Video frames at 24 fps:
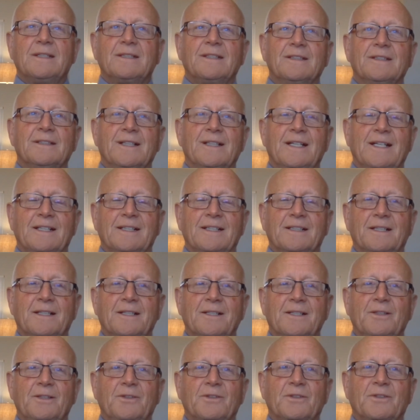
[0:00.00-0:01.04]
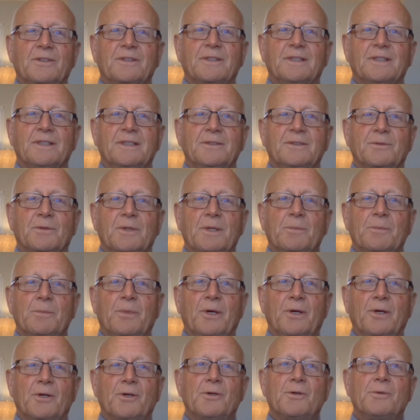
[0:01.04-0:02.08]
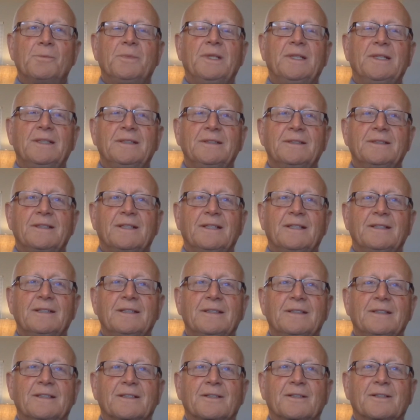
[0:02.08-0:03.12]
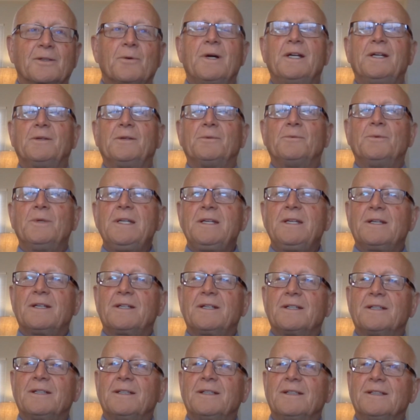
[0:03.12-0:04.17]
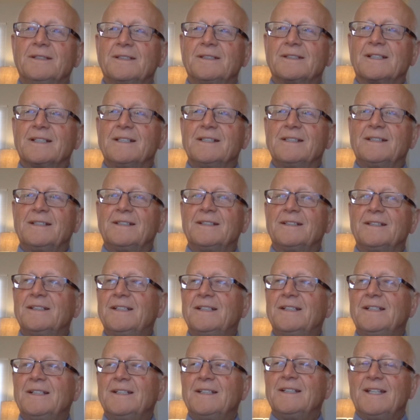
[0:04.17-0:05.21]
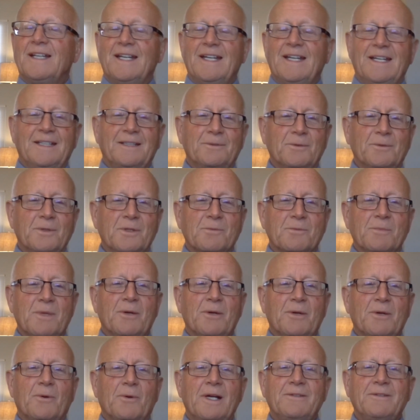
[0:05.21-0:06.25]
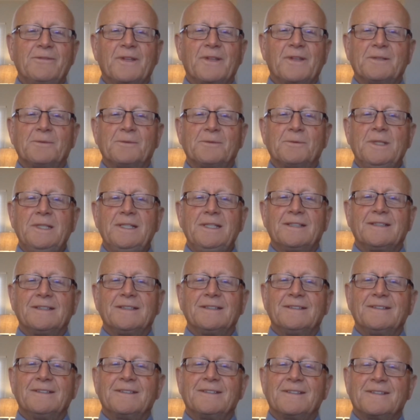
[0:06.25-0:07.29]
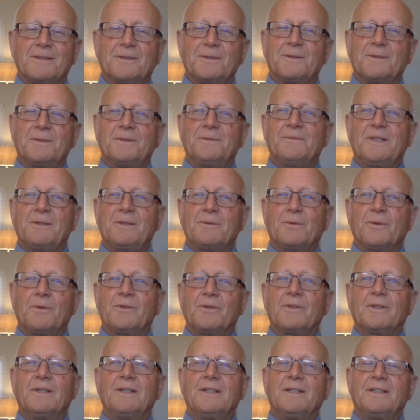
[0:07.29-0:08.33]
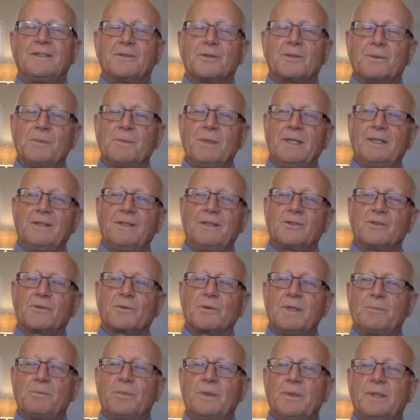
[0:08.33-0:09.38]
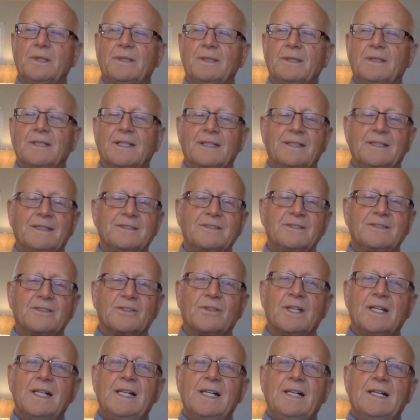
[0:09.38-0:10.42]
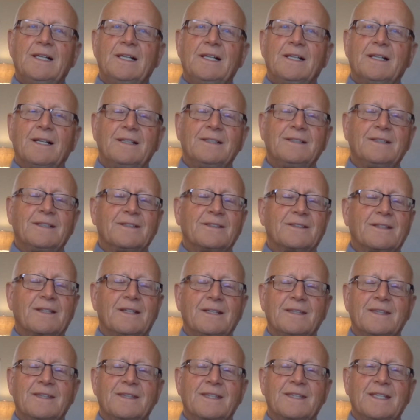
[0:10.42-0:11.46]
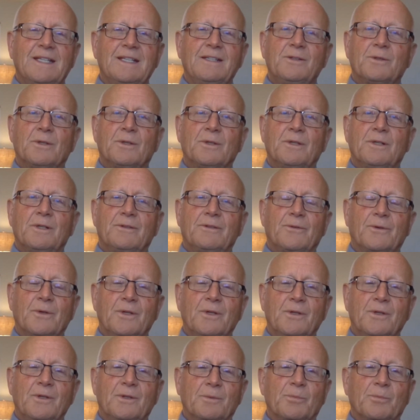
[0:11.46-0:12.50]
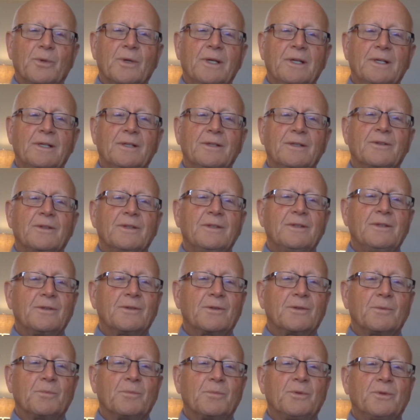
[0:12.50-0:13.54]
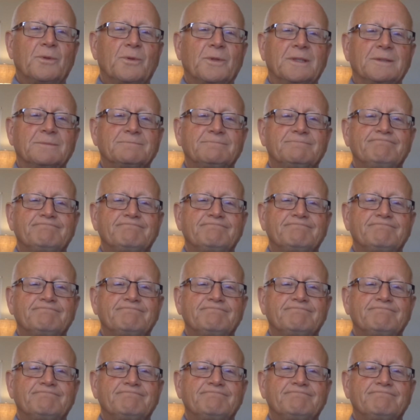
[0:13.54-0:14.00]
you know, had a nice uh, trip home and, and a quiet week, uh, kind of hanging with my wife that week. And so it was a, a tremendous trip. And again, just, I just, I thank you all for your prayers and your support.